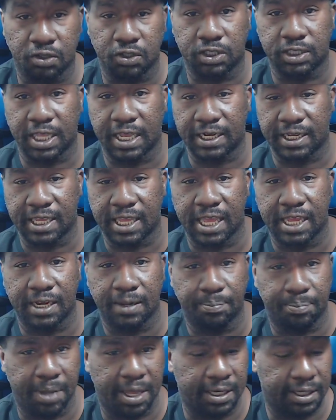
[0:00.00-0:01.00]

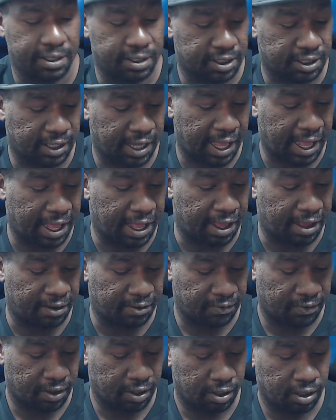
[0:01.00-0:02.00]
dedicated buttons it have,
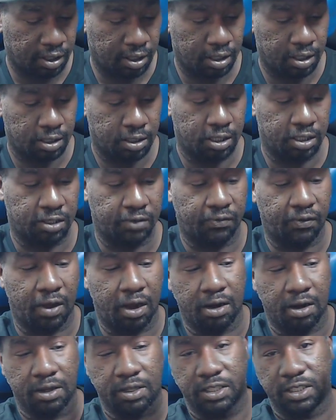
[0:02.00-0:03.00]
as
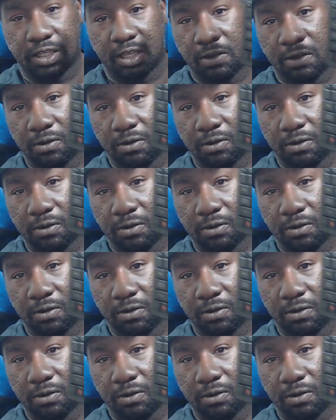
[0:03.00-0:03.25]
far as the